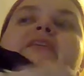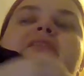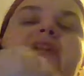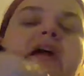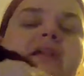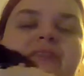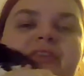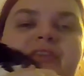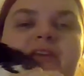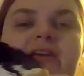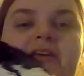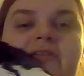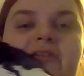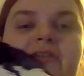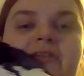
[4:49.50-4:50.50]
a lot of
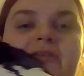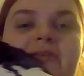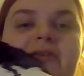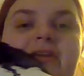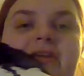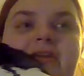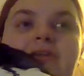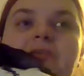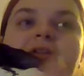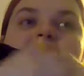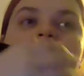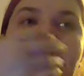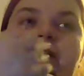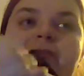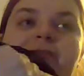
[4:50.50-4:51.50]
things, including new
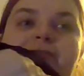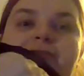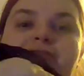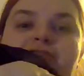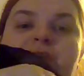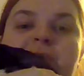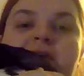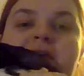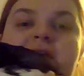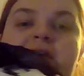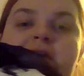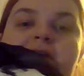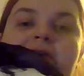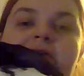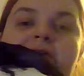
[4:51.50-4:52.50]
life,
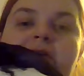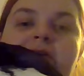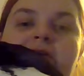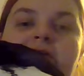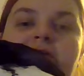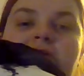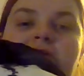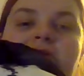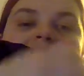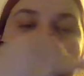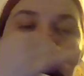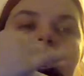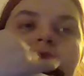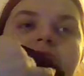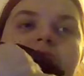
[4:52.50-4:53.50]
spring,
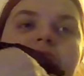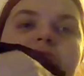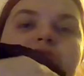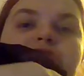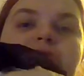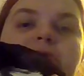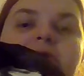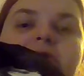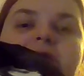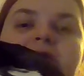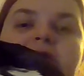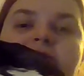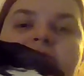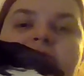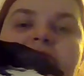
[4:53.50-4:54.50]

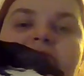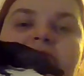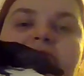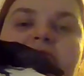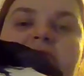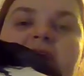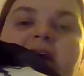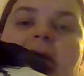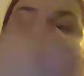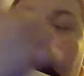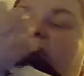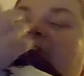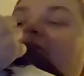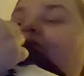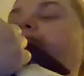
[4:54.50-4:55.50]
joy,
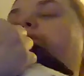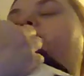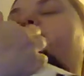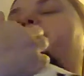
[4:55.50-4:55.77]
happiness,